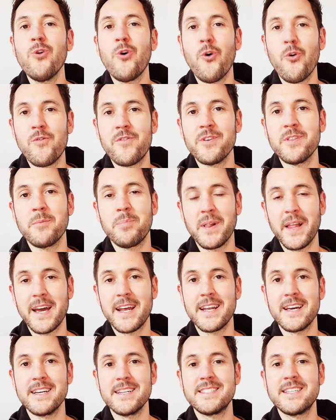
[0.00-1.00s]
over the
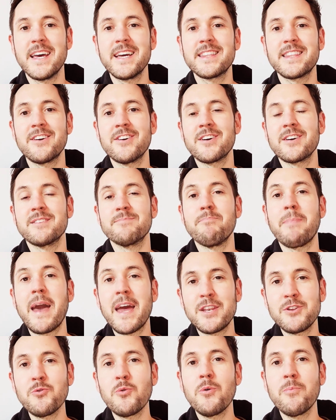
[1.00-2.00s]
planet take their
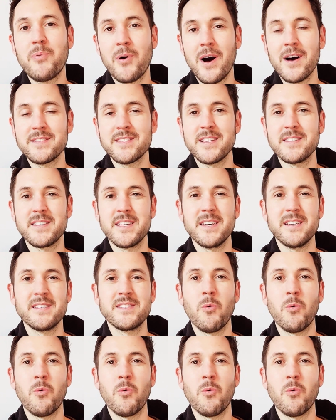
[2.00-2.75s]
manual processes,